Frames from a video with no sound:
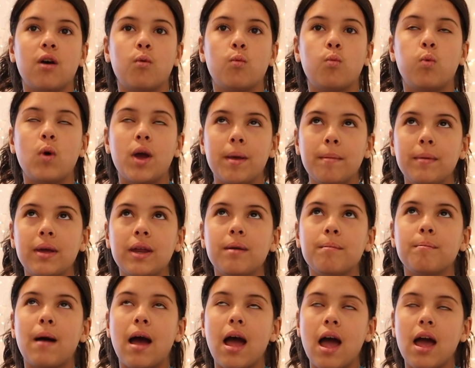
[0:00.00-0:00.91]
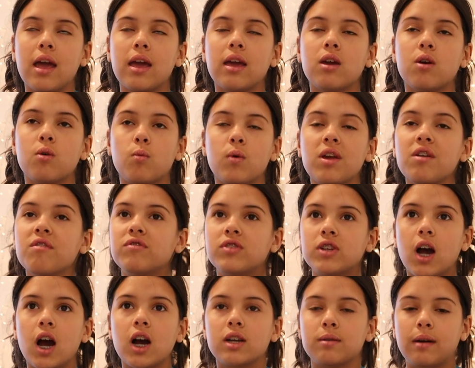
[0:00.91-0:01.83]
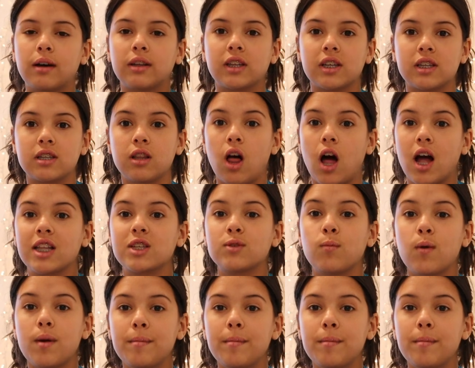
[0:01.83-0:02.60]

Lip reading: we've talked about this lots.